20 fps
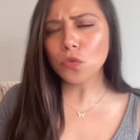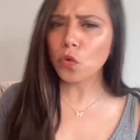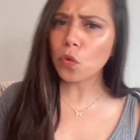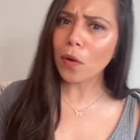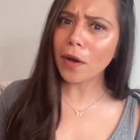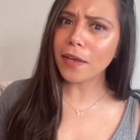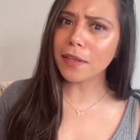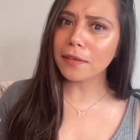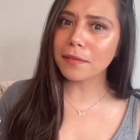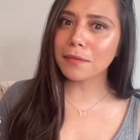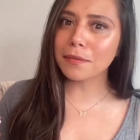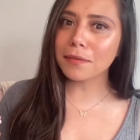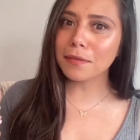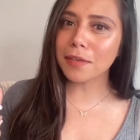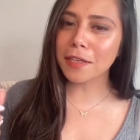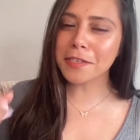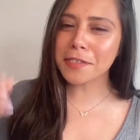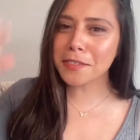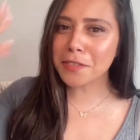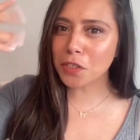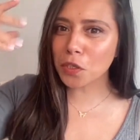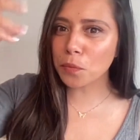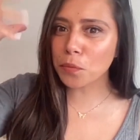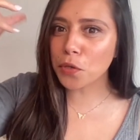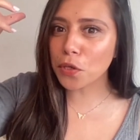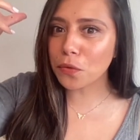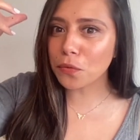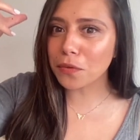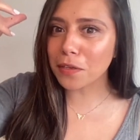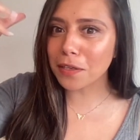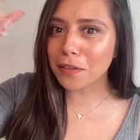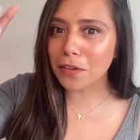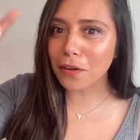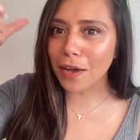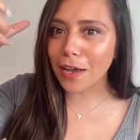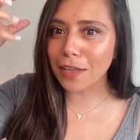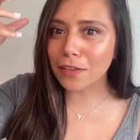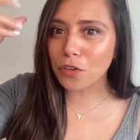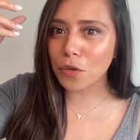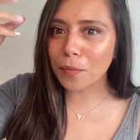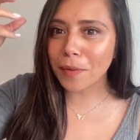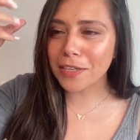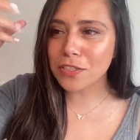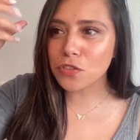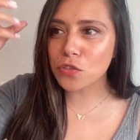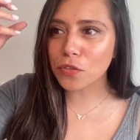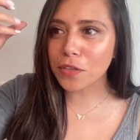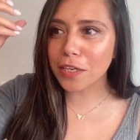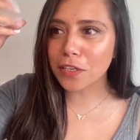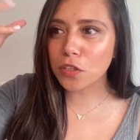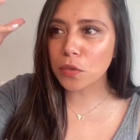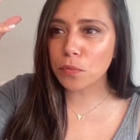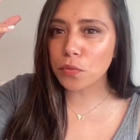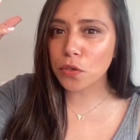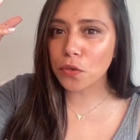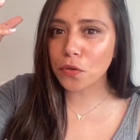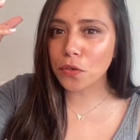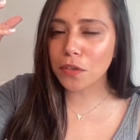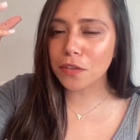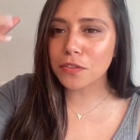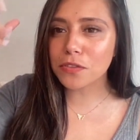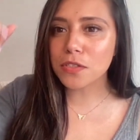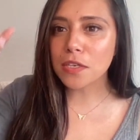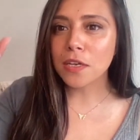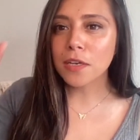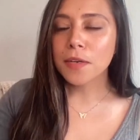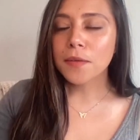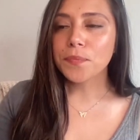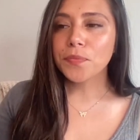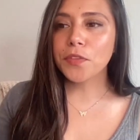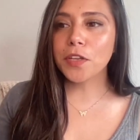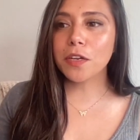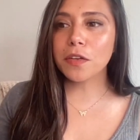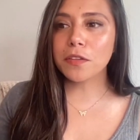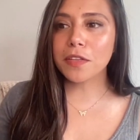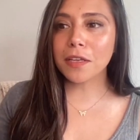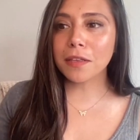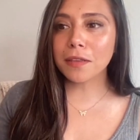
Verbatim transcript: quite, it doesn't compute in their head. Their minds are like computers. They are the